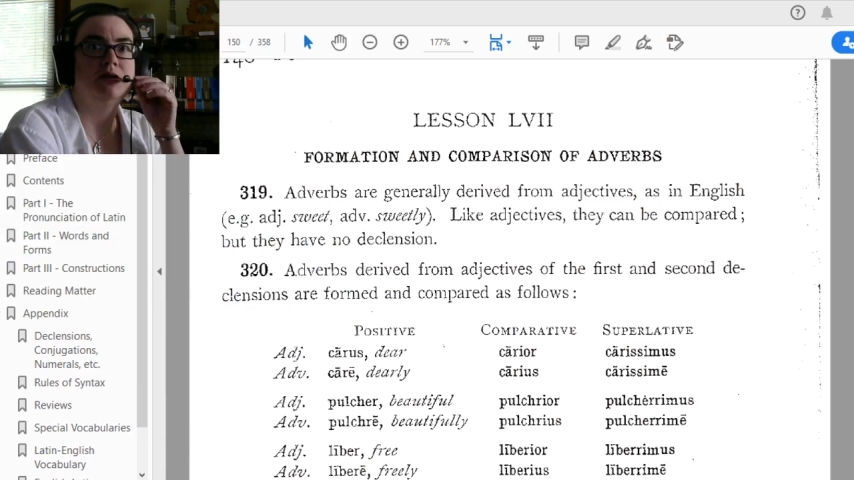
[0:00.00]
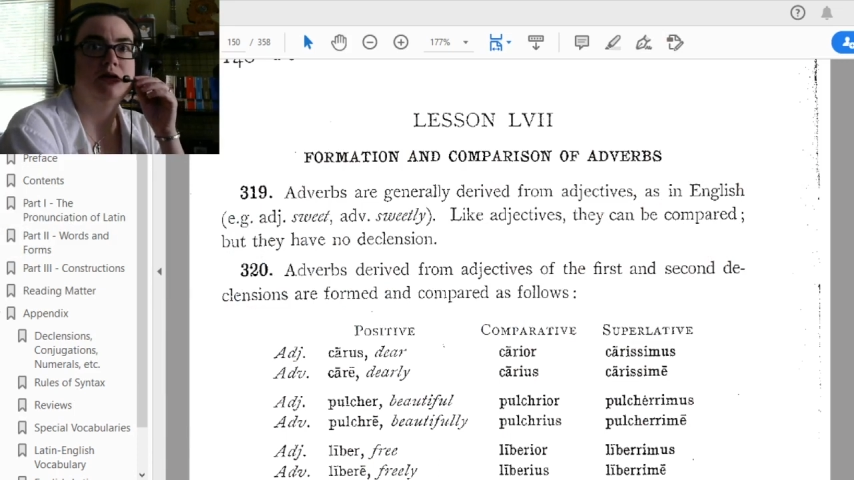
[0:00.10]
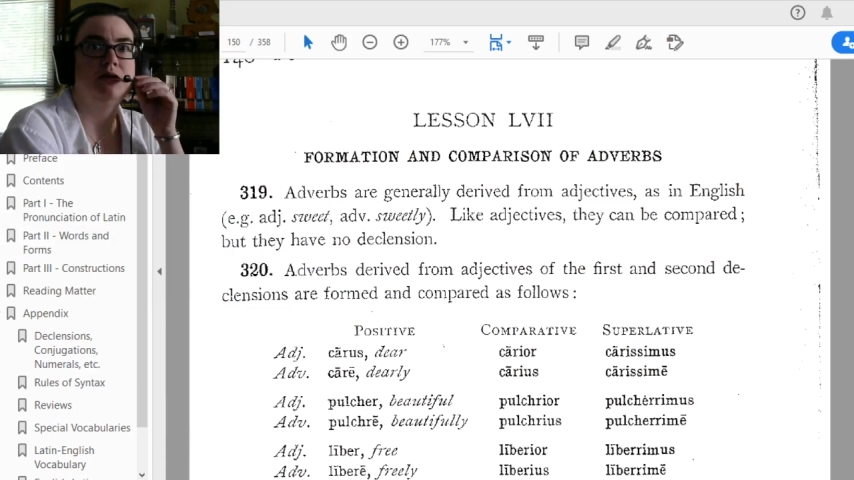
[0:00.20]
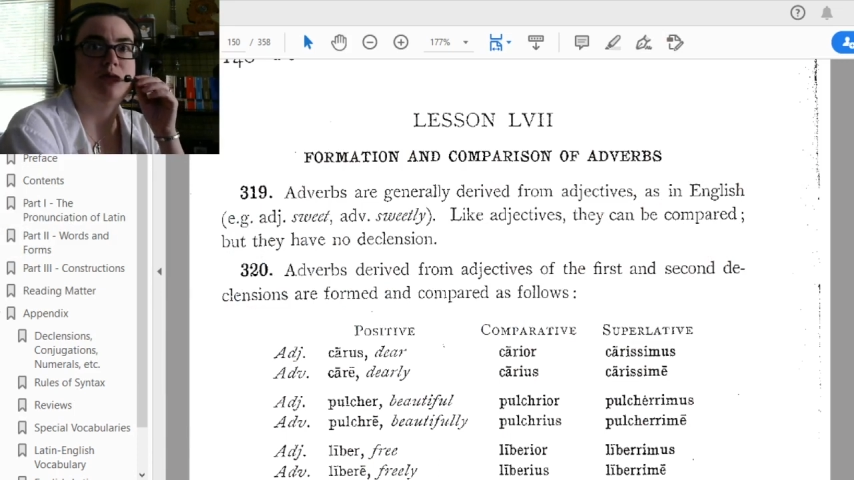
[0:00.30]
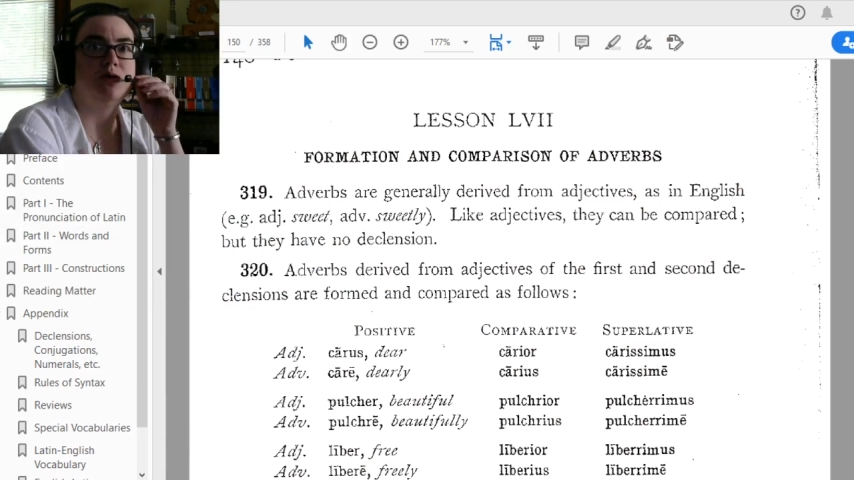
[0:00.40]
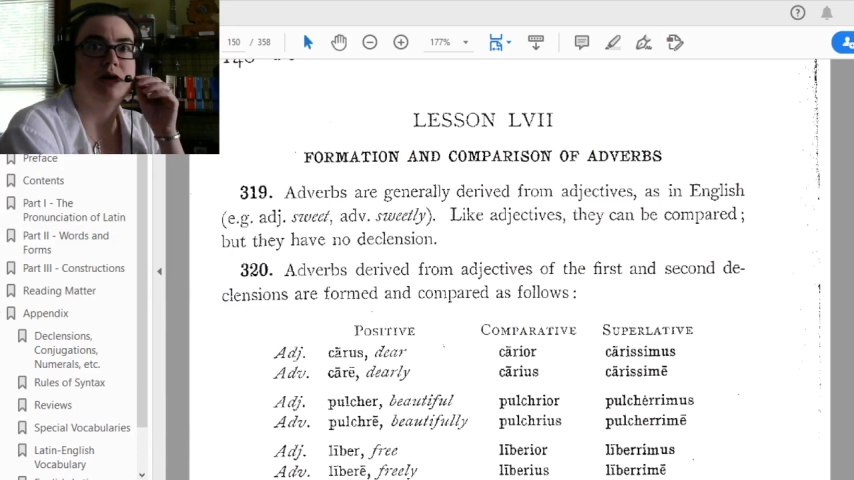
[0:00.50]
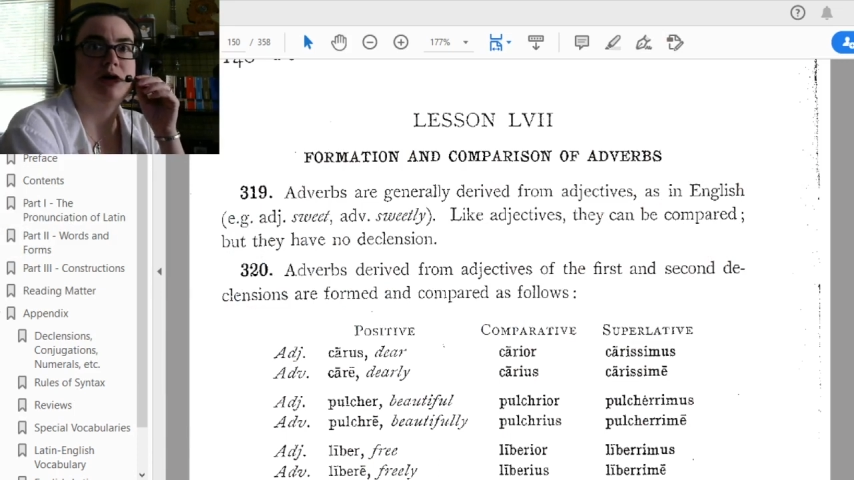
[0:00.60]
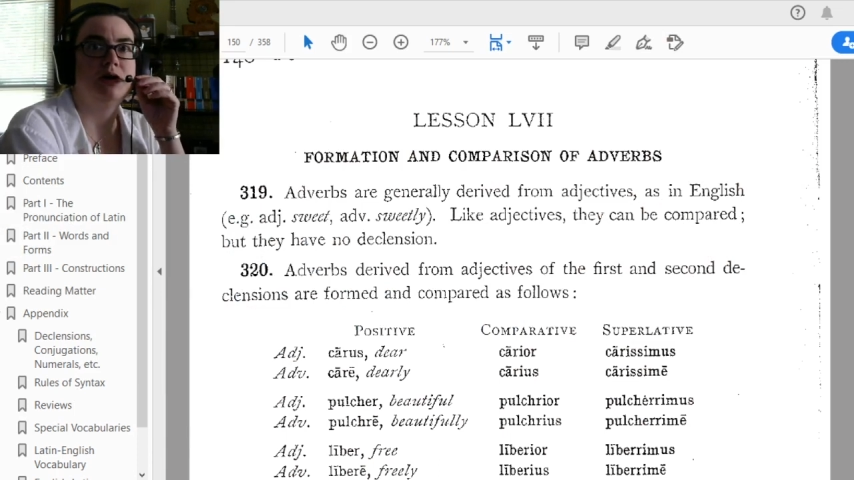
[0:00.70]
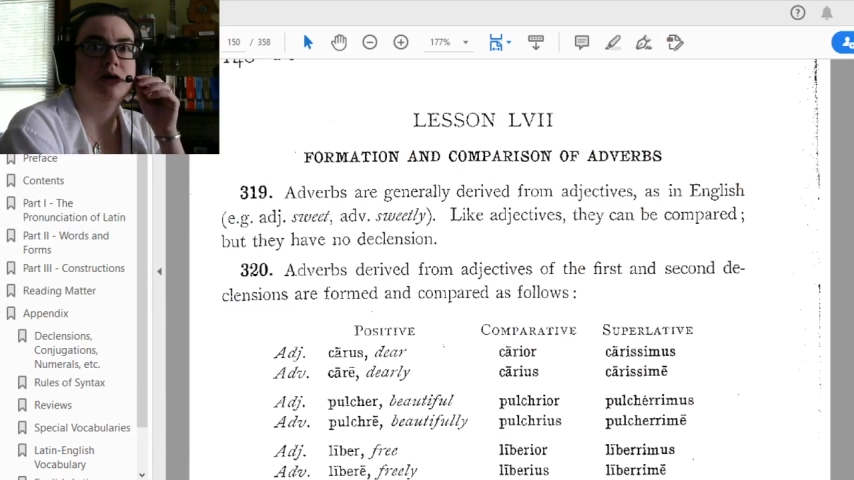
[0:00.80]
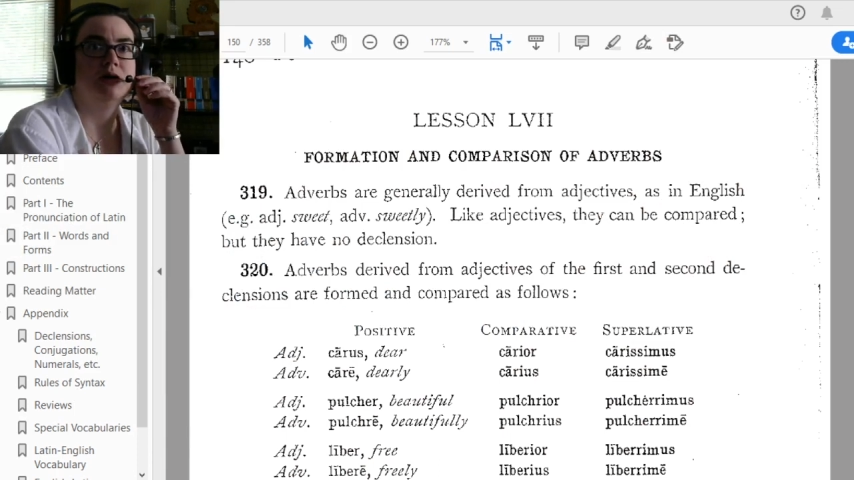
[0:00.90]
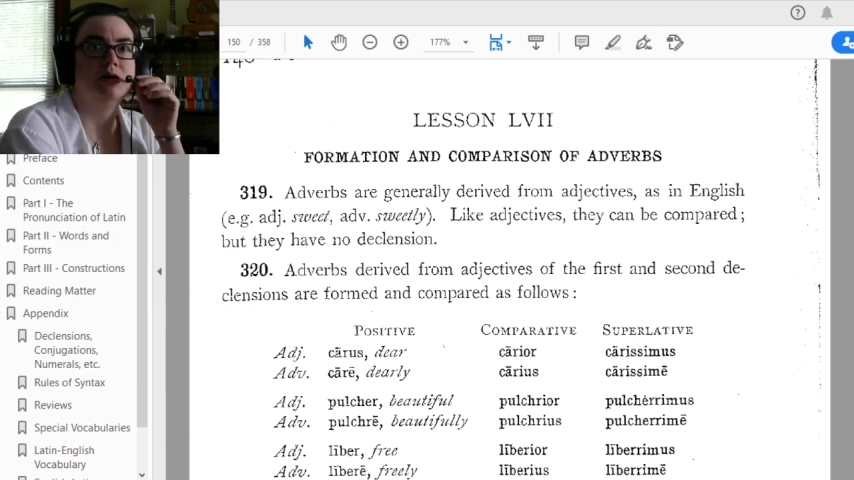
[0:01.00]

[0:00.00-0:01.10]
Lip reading: Good morning.